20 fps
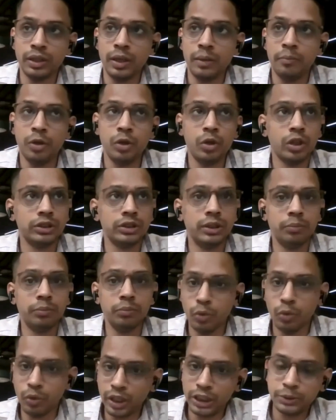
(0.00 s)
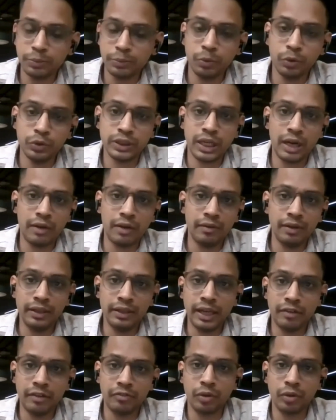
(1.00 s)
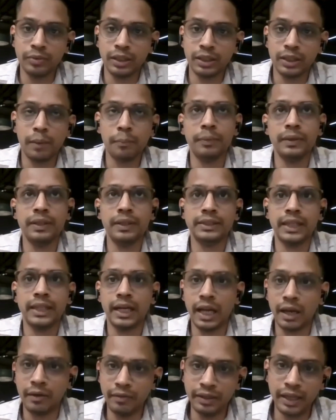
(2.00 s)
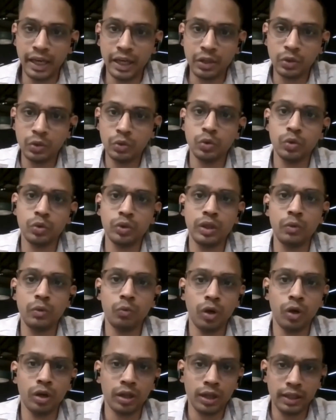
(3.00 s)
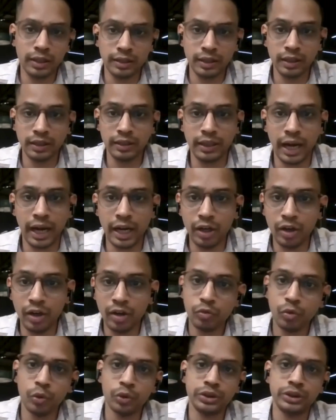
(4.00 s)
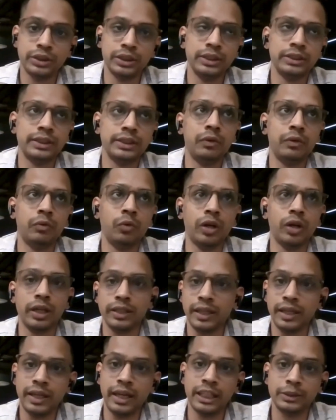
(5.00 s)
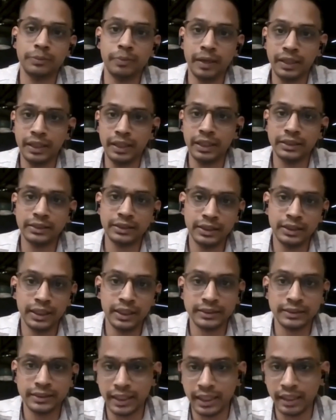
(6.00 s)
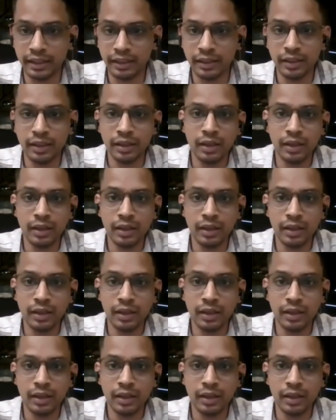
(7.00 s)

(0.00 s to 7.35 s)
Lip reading: Because the more exposure I will get from the company side, I will get to know what are the kind of questions and what are the expectations they are setting